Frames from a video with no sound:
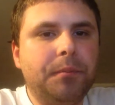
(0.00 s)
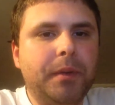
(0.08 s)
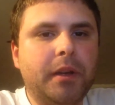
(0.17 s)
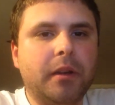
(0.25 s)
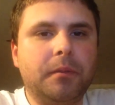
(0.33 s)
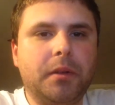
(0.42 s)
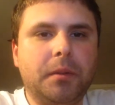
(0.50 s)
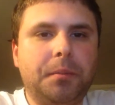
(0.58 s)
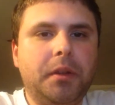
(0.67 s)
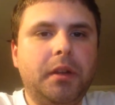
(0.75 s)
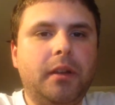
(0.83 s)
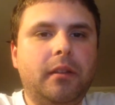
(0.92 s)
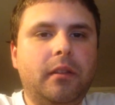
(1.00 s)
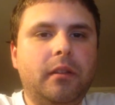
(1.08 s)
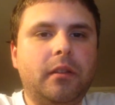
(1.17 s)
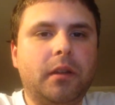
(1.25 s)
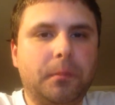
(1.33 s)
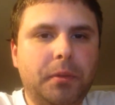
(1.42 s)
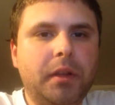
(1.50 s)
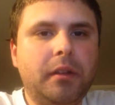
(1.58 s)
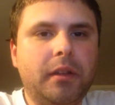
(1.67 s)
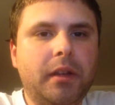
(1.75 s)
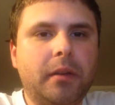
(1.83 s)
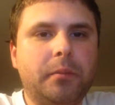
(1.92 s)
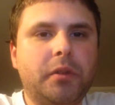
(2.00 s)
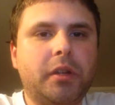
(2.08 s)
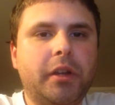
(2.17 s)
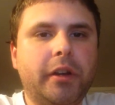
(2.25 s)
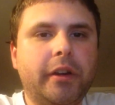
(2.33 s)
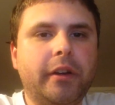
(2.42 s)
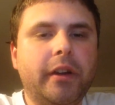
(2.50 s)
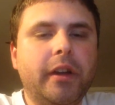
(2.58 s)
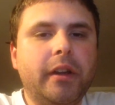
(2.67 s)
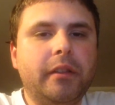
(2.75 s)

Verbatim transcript: become completely completely obscure.